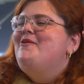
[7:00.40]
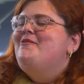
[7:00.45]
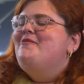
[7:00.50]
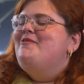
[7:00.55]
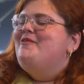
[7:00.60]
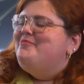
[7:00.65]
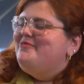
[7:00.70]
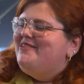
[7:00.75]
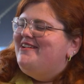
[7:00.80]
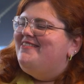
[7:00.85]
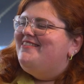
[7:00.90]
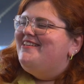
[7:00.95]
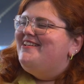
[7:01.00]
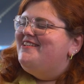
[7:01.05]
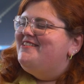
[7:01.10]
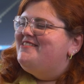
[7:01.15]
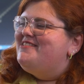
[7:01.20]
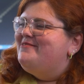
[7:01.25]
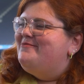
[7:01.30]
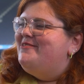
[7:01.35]
Well, brilliant.
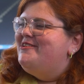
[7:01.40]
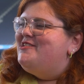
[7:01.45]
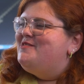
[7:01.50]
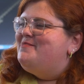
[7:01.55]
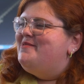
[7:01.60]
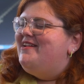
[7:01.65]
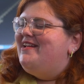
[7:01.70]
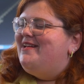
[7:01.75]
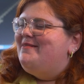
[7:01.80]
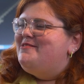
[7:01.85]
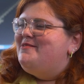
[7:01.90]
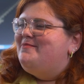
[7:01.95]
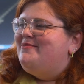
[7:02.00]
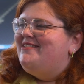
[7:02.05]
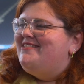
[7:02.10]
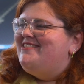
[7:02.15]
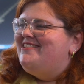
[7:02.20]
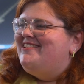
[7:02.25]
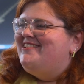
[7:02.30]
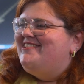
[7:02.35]
Thank you so much. It's been an absolute
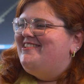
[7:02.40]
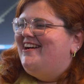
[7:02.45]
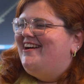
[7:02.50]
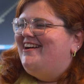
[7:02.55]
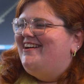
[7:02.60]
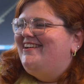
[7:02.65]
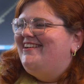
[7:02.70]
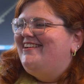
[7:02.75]
pleasure to chat.